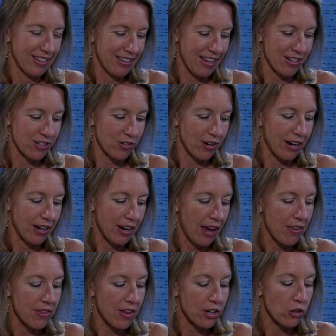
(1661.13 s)
That's right.
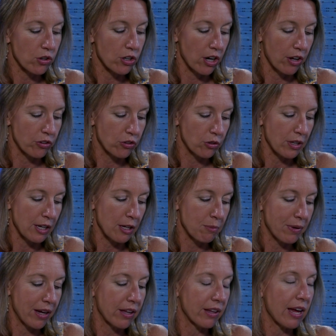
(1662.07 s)
And then you can also
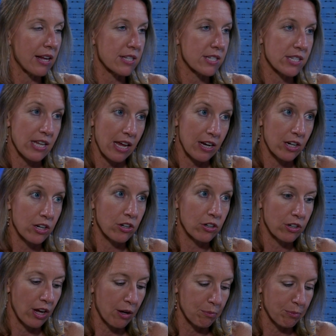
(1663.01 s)
email at
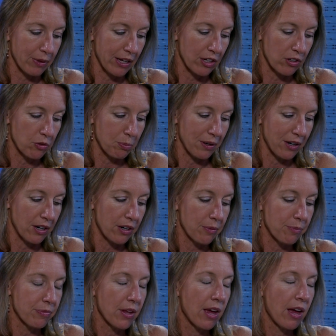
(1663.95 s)

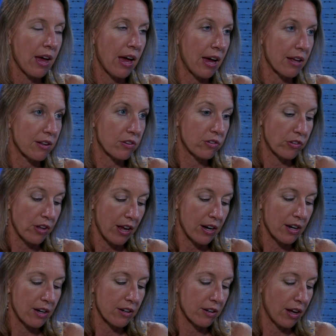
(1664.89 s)

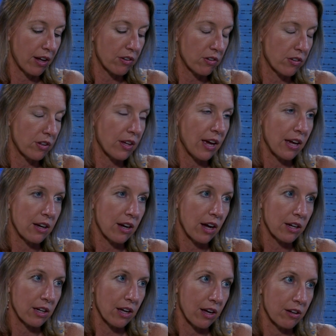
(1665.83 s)

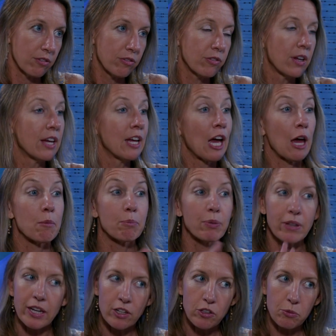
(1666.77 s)
senator.blakespear@senate.ca.gov. And
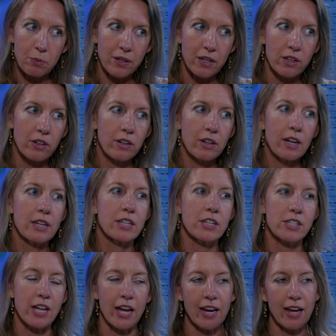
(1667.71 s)
Blakespear
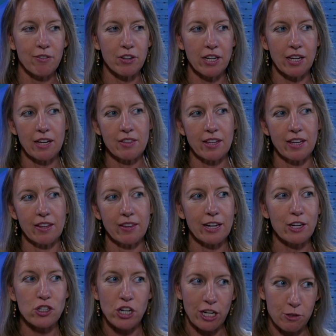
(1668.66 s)
does not have an E at the end
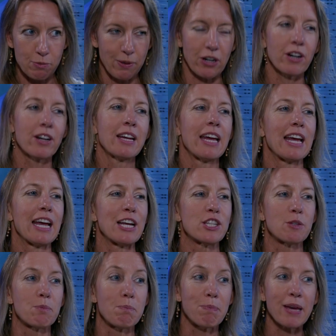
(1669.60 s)
like Shakespeare.
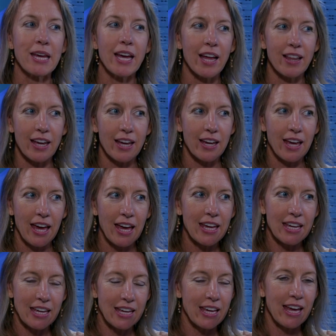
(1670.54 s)
It's
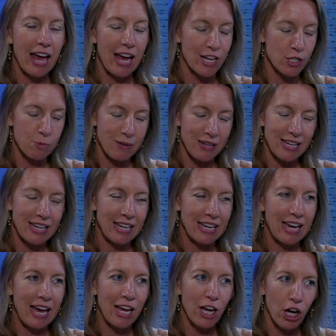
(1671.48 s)

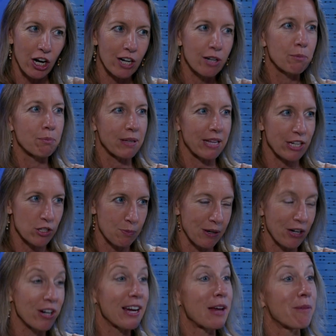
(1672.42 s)
BLAKESPEAR,
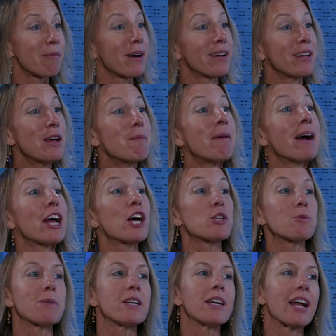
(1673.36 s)
Blakespear. And my
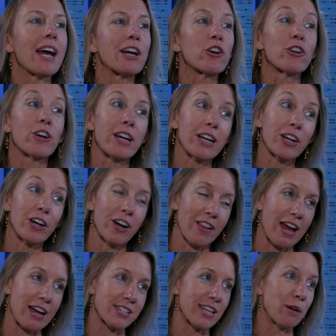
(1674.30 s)
husband and I created our
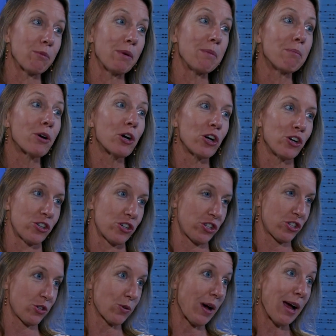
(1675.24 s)
last name. We
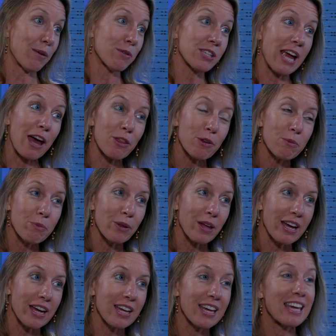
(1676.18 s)
merged. So I was Catherine
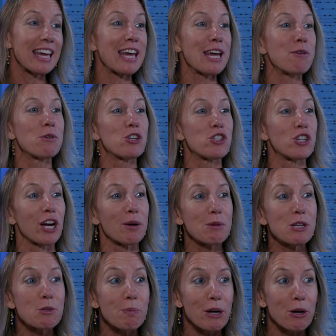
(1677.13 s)
Blake. He was
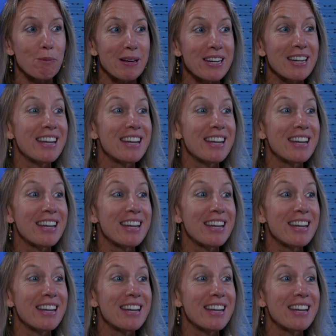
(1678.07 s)
Jeremy Spearman.